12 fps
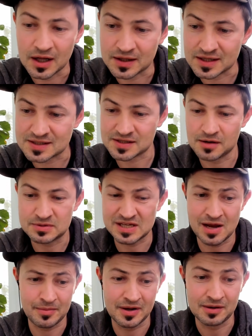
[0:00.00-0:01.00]
At that same
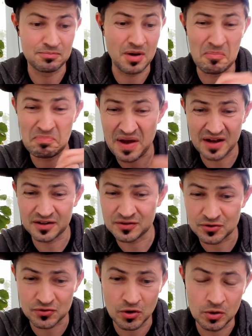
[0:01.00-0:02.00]
time, I
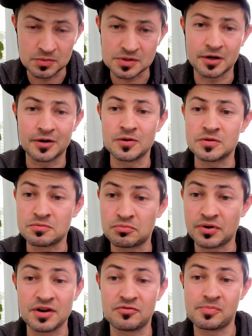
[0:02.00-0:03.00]
abandoned Chrome, started using
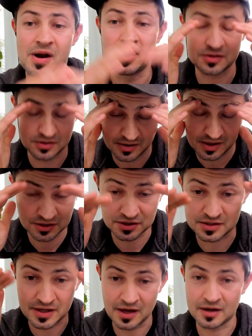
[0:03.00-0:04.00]
Brave browser, and
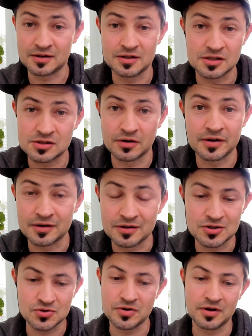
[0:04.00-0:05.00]
just like started
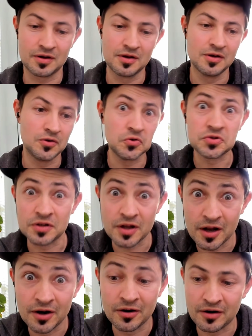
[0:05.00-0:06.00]
enjoying using
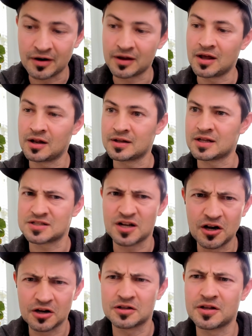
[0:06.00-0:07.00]
the internet again. That's
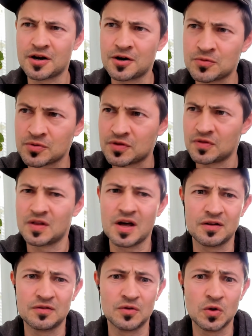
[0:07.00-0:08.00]
uncluttered with
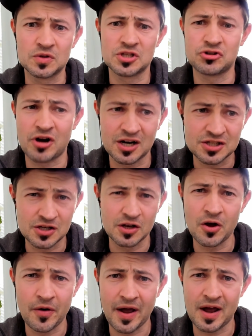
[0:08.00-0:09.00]
no
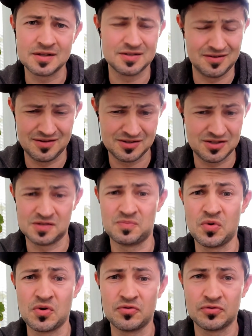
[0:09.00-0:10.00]
distraction, no ads, and it's just
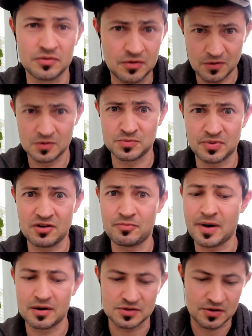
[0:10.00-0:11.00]
beautiful. Use Brave
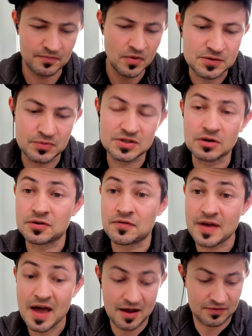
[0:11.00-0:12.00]
browser. As a result of
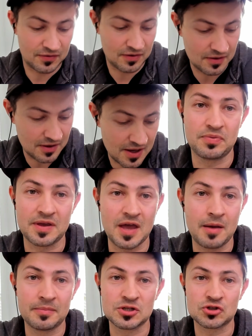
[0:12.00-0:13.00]
that,
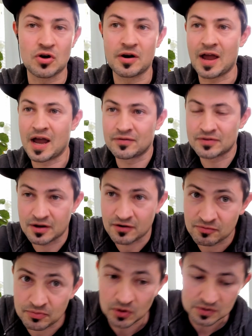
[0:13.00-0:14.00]
became a strong advocate
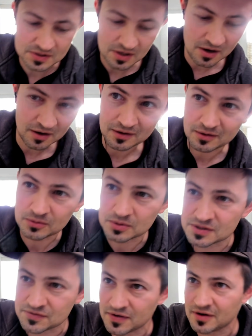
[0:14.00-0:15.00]
of Proton,
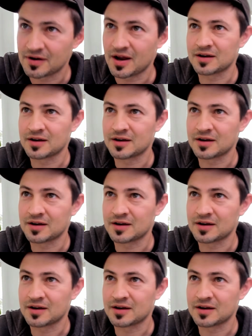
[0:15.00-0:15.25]
was very